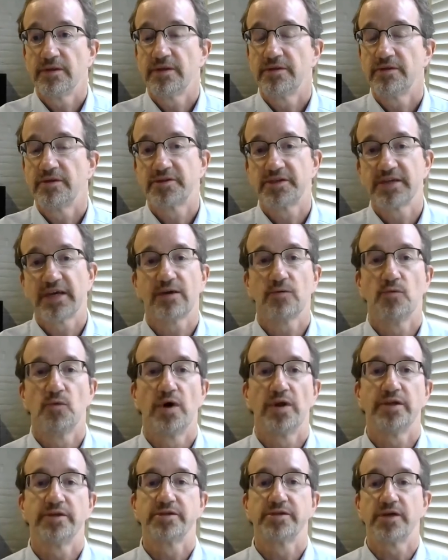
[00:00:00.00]
the second
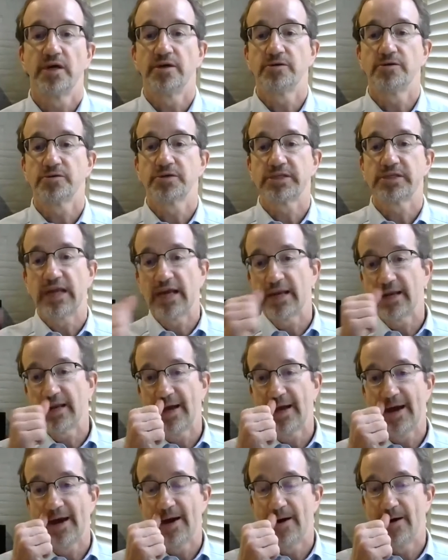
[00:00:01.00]
one is understand
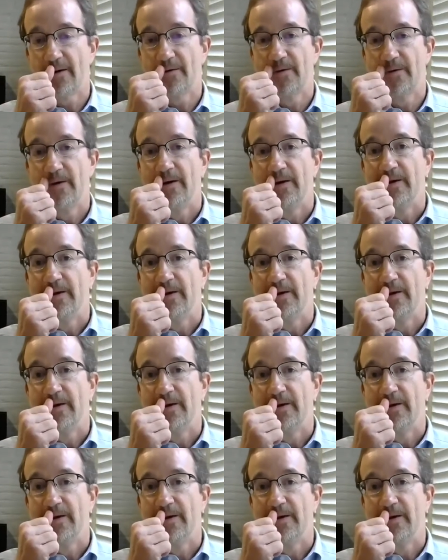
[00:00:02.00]
how